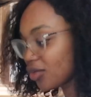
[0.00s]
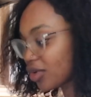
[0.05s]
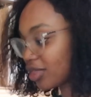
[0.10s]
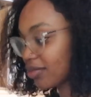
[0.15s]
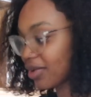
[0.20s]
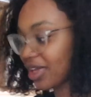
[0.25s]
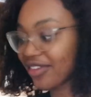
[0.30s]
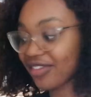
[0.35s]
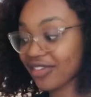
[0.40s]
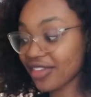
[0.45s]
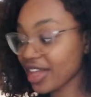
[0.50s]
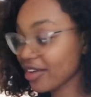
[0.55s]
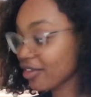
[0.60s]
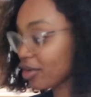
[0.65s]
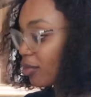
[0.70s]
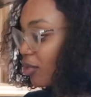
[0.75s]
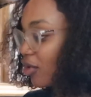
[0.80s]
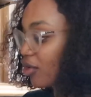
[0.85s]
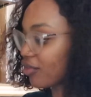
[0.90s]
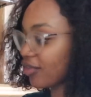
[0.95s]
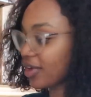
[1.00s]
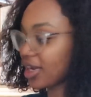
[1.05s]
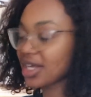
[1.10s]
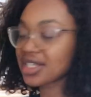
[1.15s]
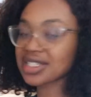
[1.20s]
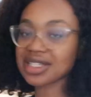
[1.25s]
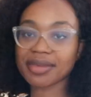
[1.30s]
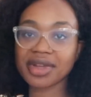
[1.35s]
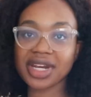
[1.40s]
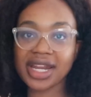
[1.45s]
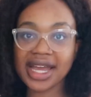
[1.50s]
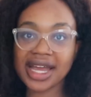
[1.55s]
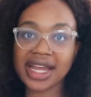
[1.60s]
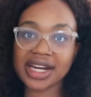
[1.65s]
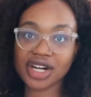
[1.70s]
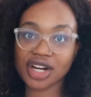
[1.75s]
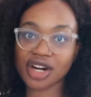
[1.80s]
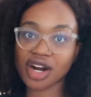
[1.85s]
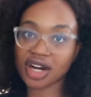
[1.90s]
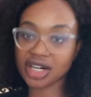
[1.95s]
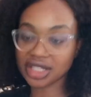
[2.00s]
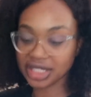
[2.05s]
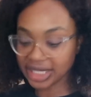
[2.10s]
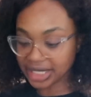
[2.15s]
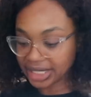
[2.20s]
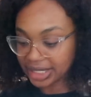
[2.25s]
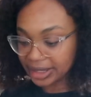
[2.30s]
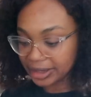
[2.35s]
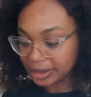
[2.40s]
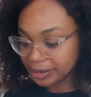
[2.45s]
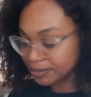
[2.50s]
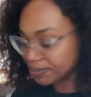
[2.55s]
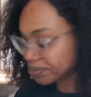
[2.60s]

with my flavor profiles. I'm gonna add garlic.